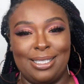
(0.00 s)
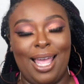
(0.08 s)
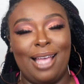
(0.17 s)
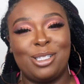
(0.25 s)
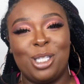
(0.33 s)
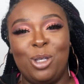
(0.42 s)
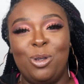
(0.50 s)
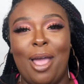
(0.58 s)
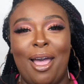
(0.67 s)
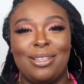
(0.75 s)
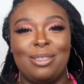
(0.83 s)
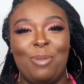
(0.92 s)
I'll see you
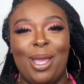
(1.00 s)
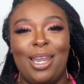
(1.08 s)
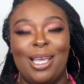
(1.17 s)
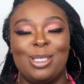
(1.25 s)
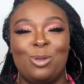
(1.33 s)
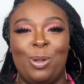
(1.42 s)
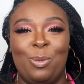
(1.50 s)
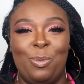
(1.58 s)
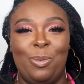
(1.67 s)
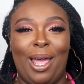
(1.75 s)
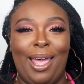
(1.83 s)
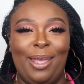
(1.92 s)
guys in my next one.
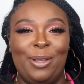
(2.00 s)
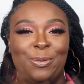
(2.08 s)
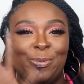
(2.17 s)
Bye.